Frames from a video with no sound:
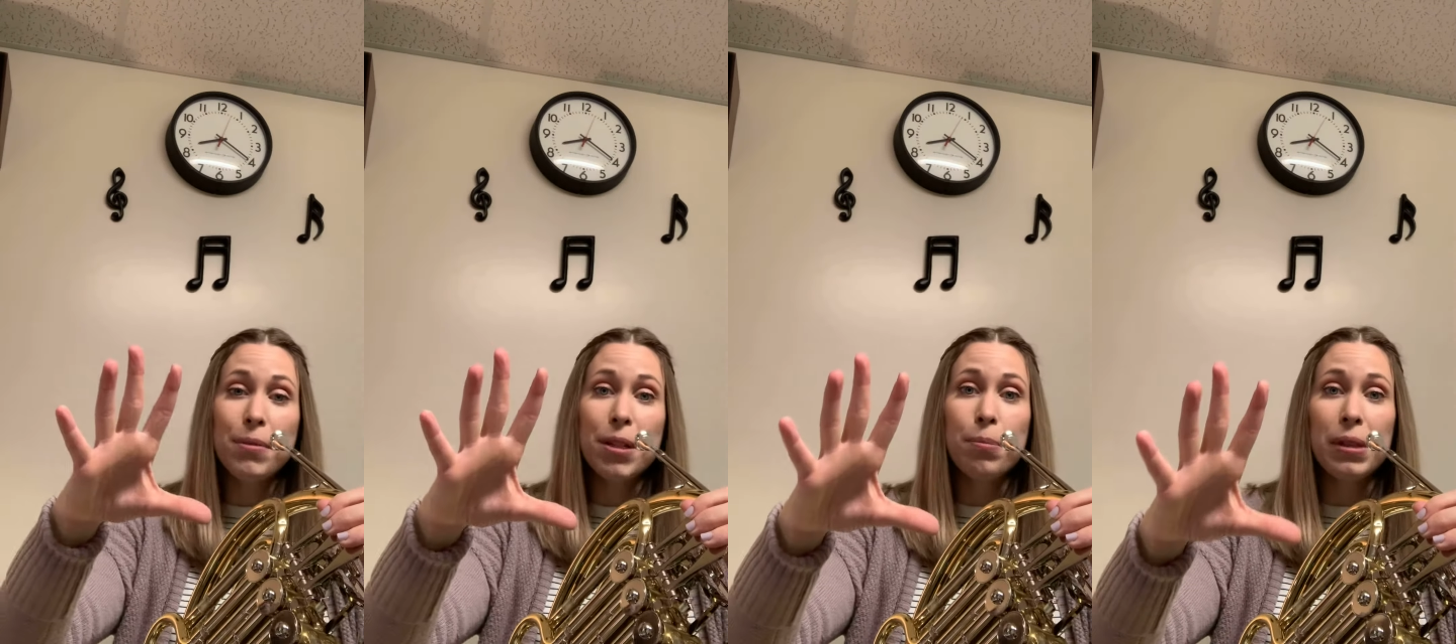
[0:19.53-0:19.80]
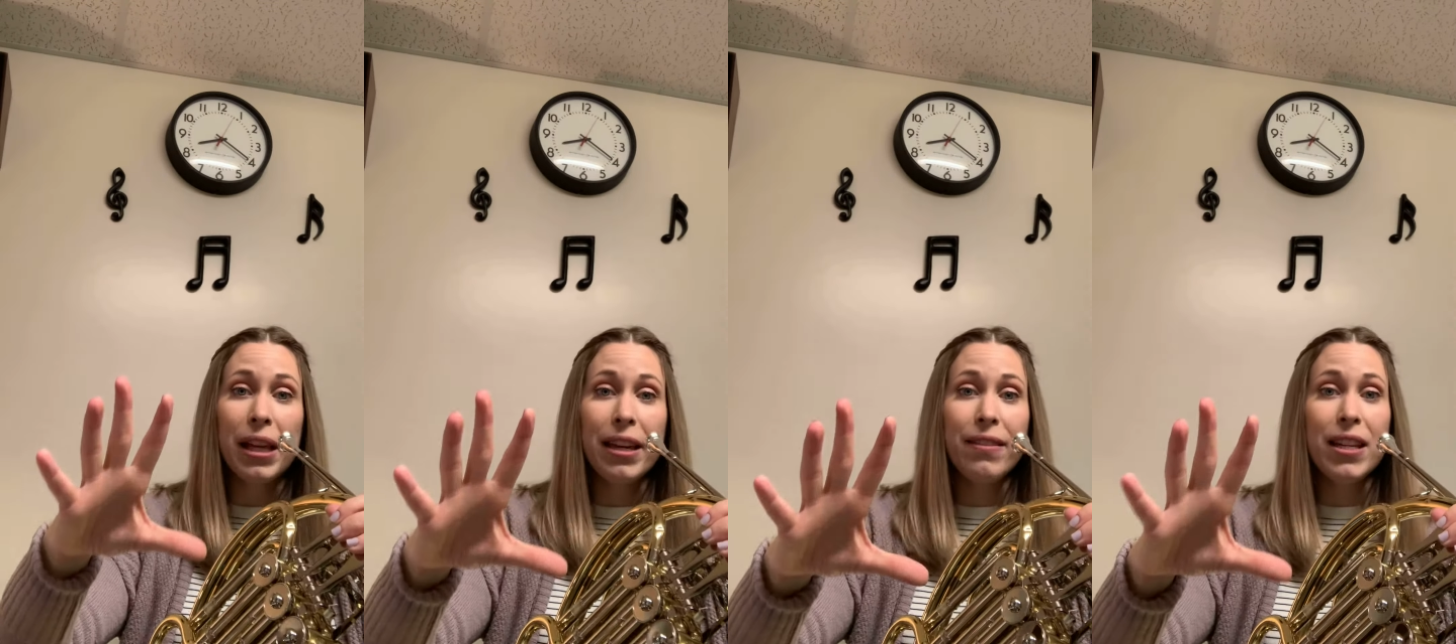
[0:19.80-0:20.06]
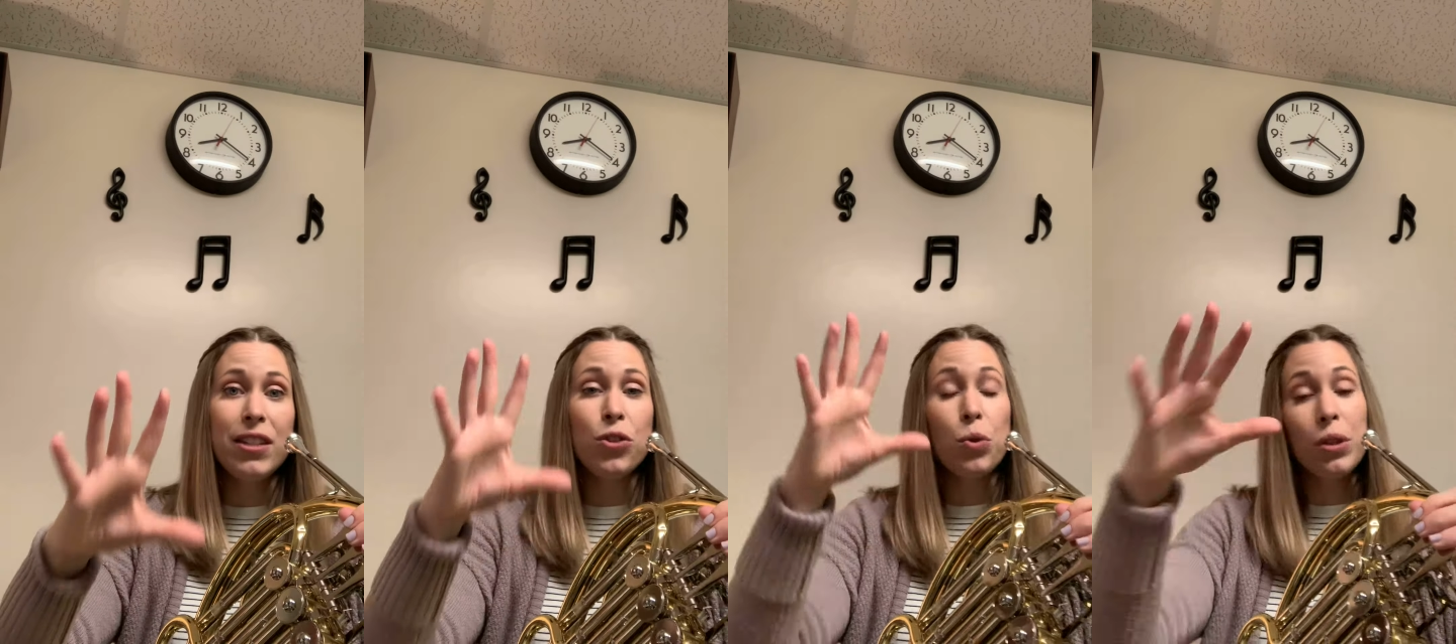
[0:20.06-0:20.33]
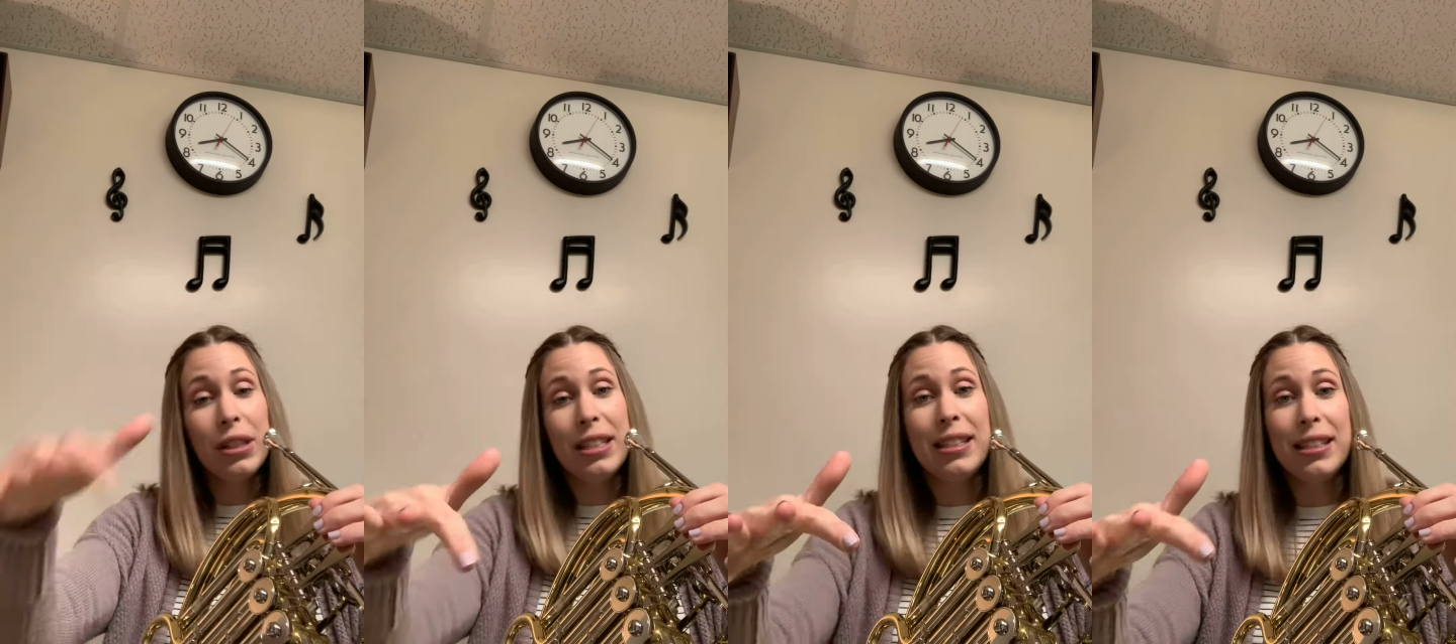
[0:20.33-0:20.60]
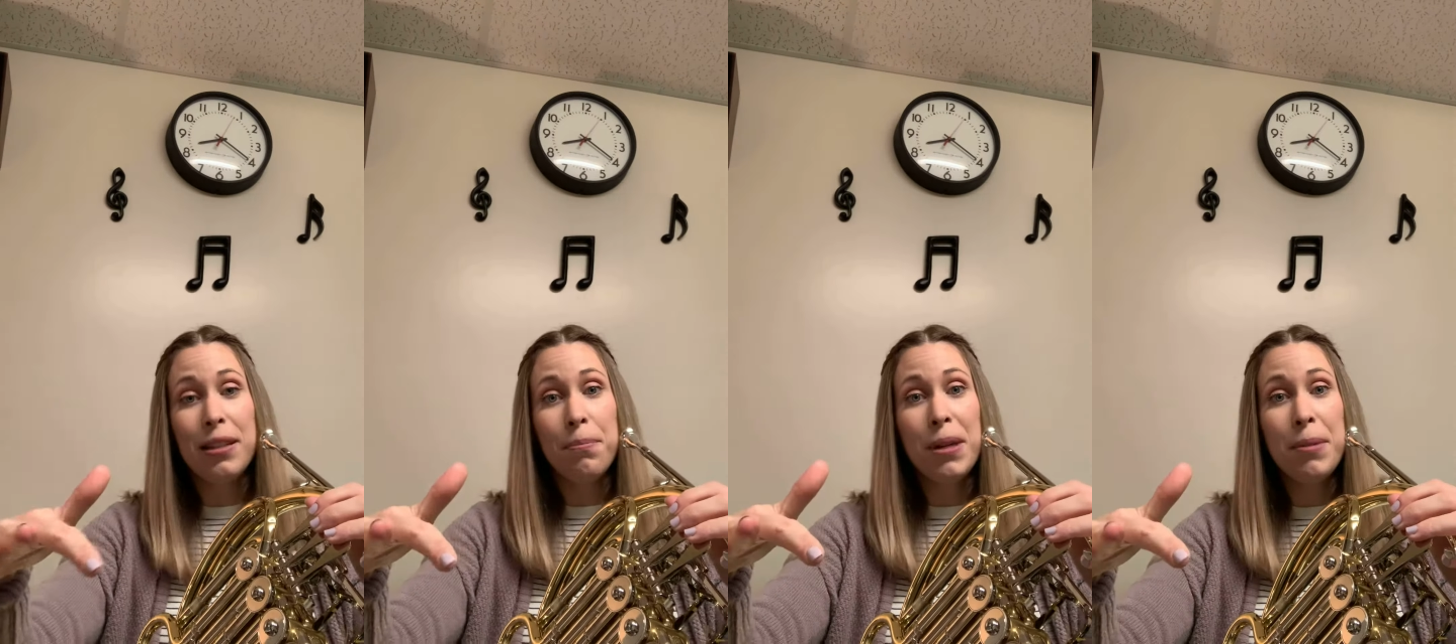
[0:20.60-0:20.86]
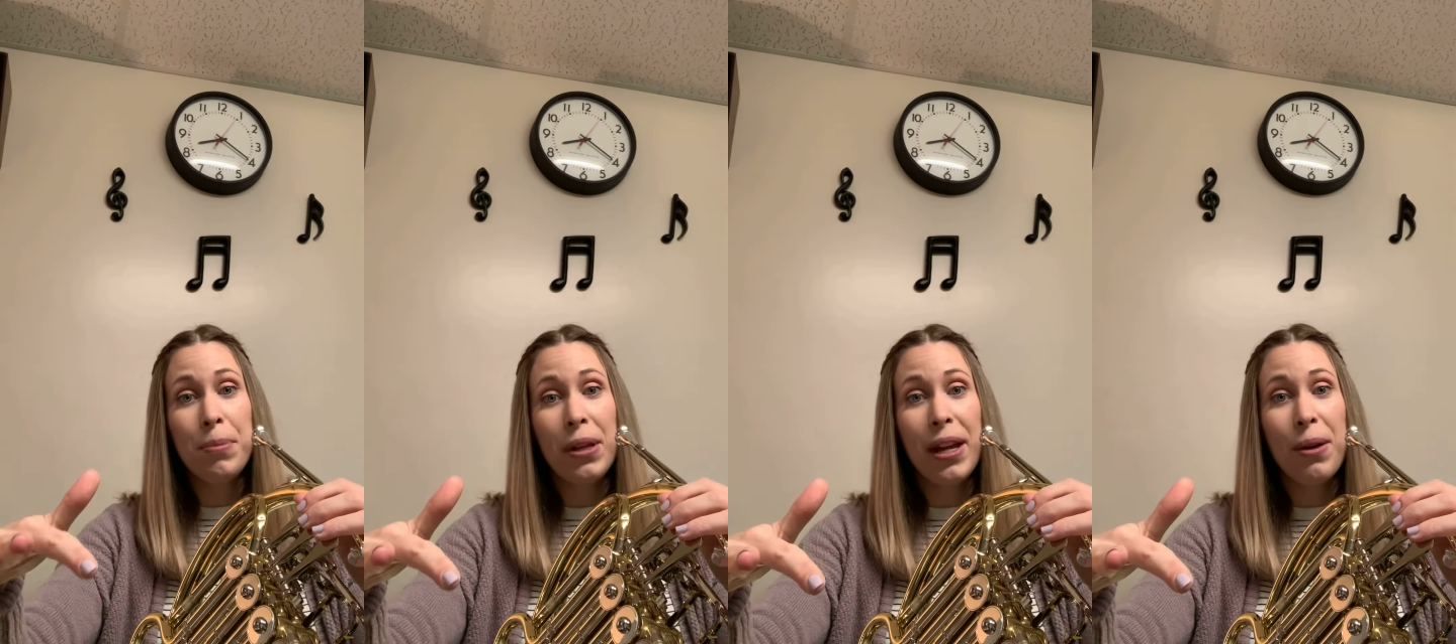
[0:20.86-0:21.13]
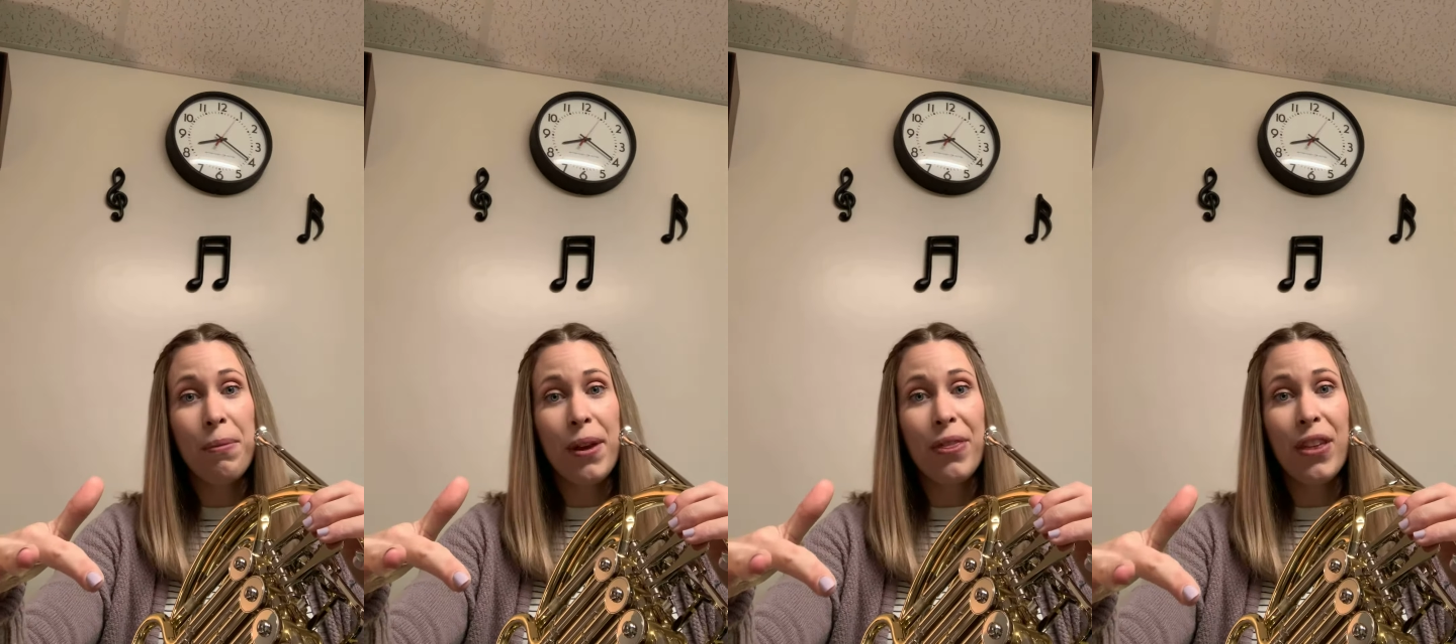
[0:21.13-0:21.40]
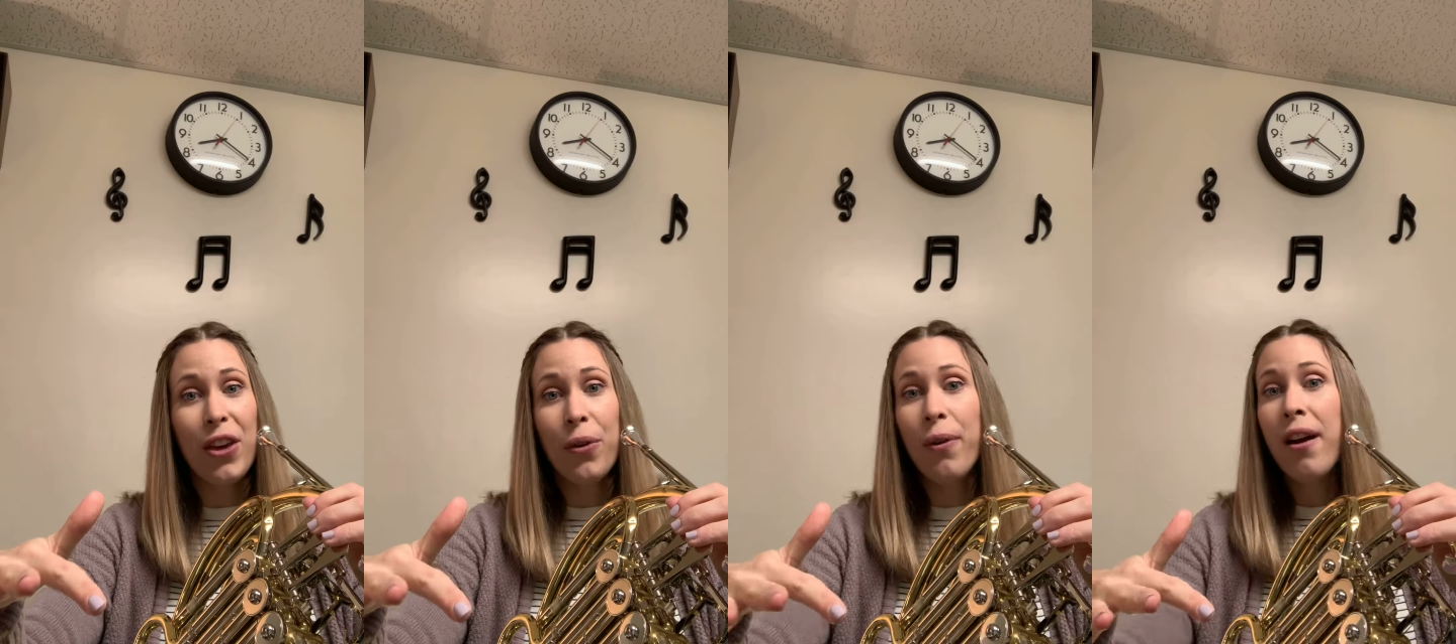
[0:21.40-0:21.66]
to play this or listen to me play it with
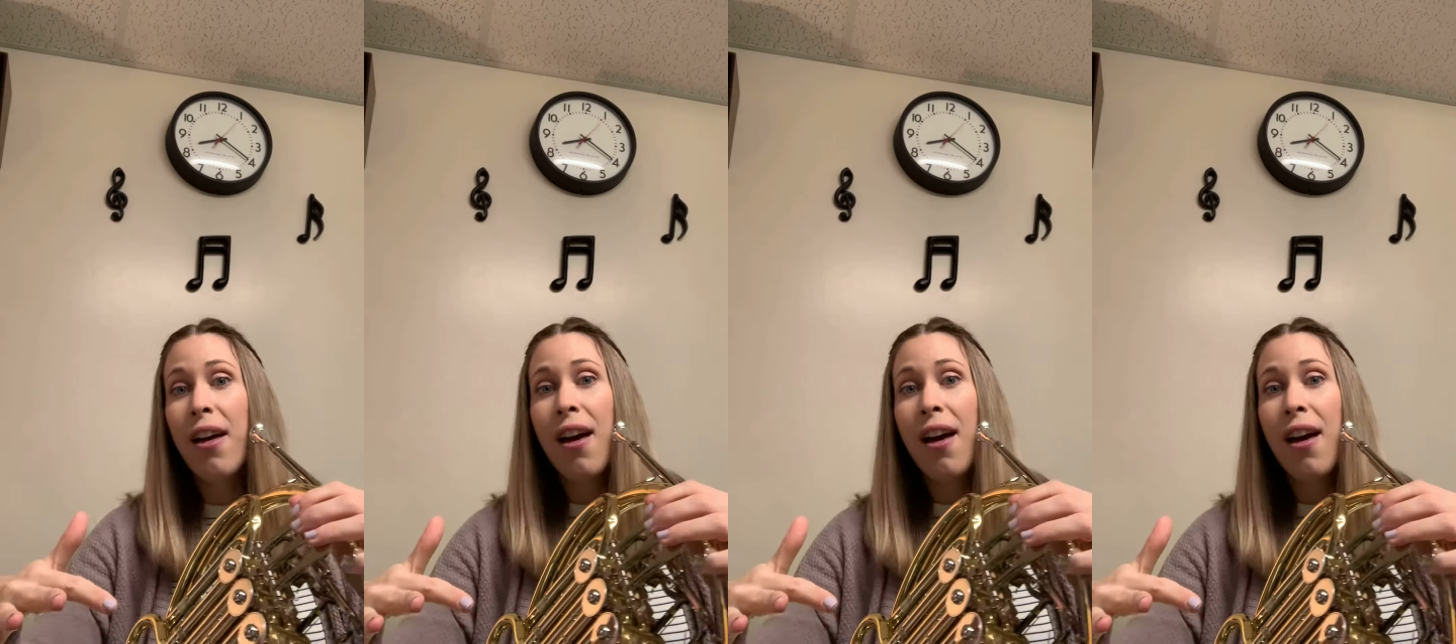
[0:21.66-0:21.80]
you.